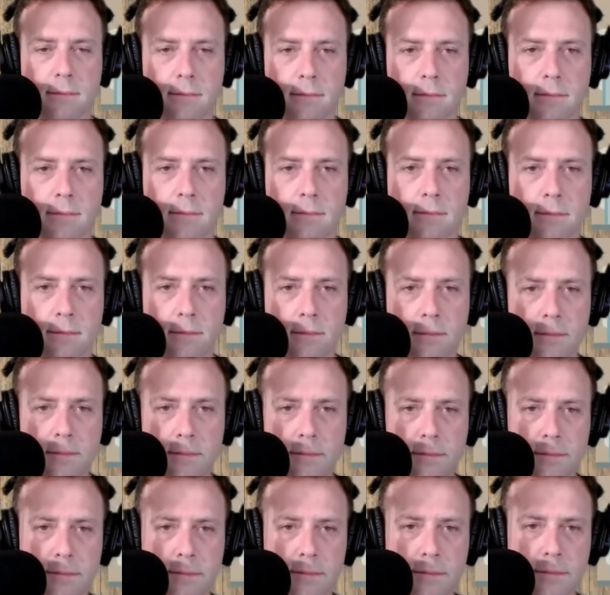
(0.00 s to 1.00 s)

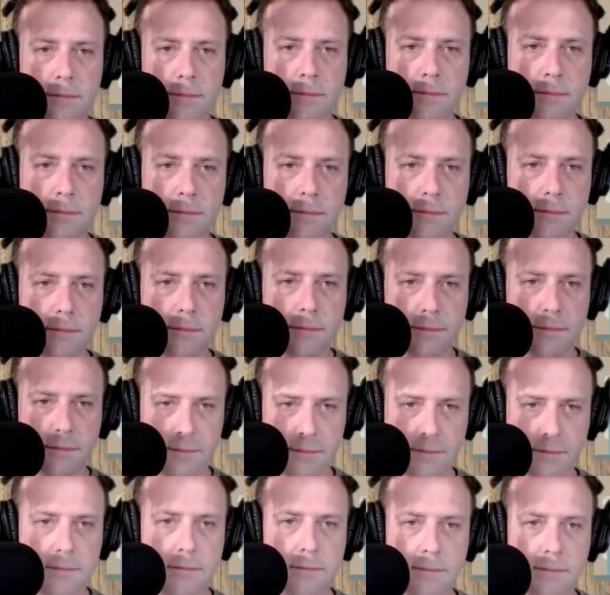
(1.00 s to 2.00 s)

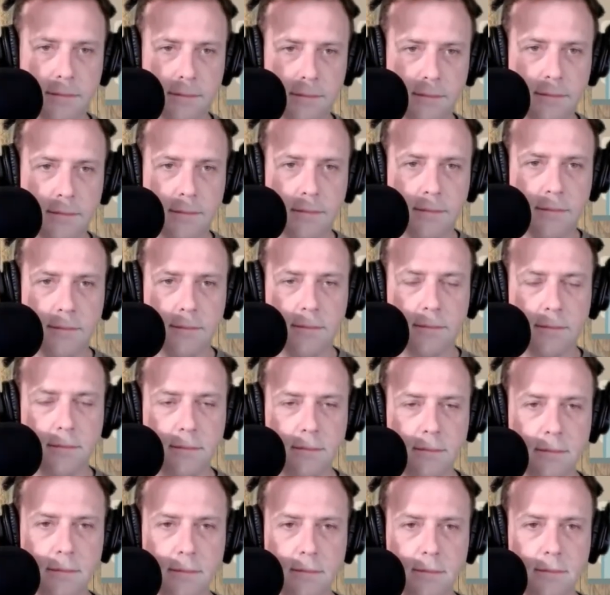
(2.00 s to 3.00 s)

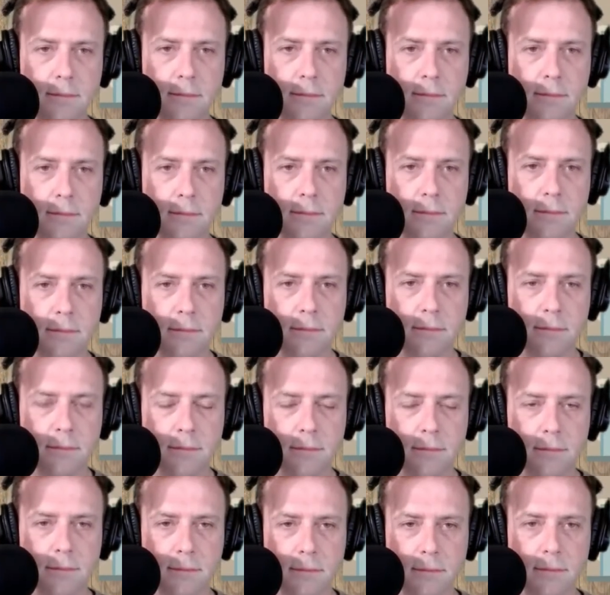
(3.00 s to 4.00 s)

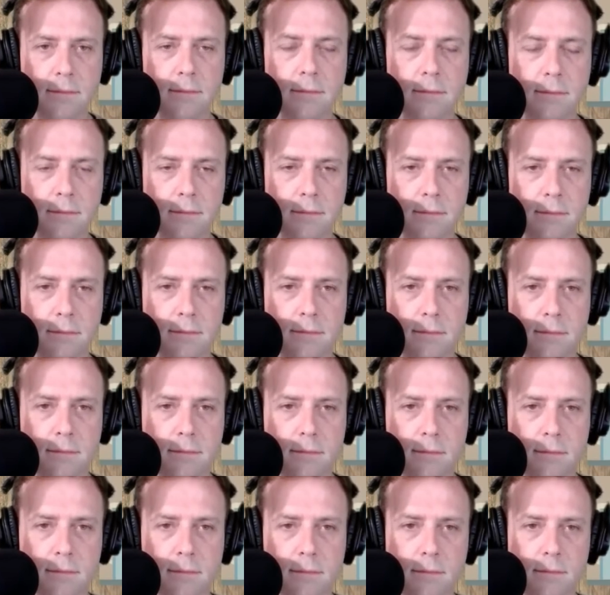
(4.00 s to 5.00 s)

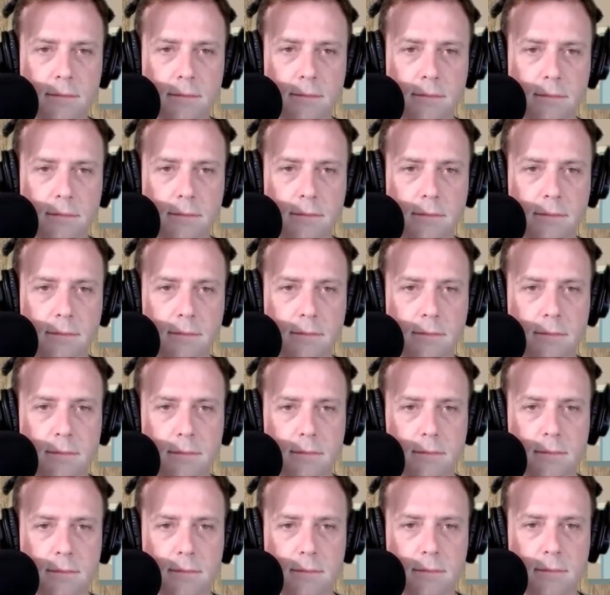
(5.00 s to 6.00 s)

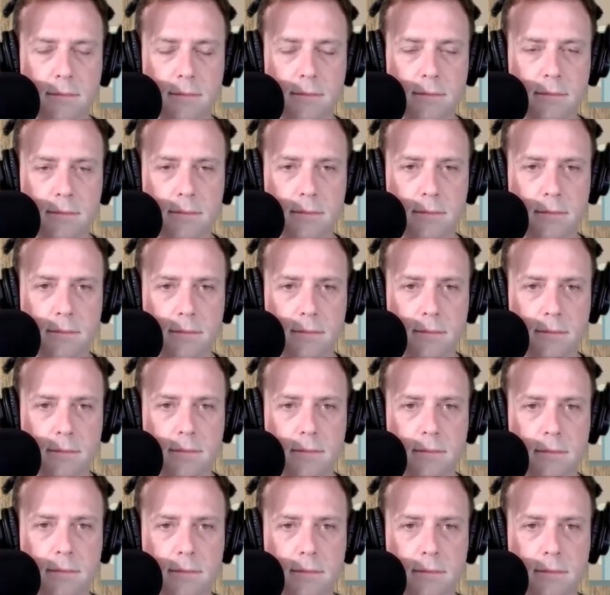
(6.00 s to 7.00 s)

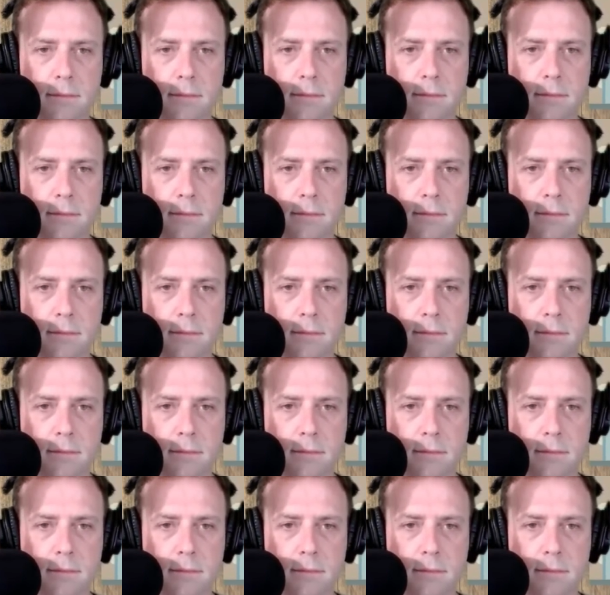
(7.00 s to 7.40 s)
This person isn't speaking.